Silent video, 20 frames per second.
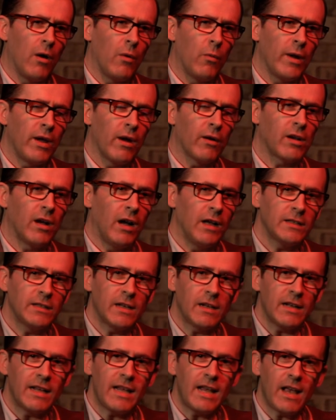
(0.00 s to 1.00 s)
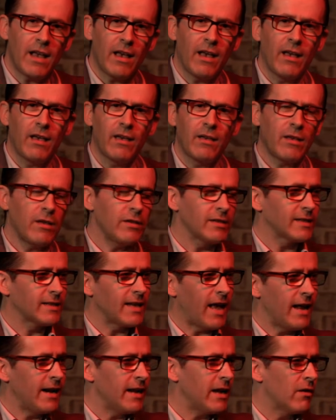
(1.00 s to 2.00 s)
we are constantly
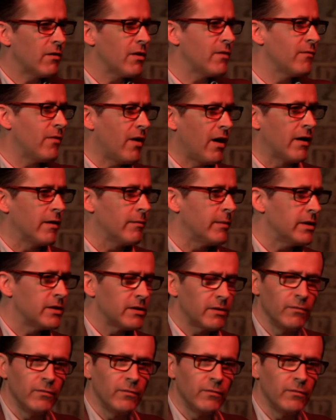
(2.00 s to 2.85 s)
scanning our environment,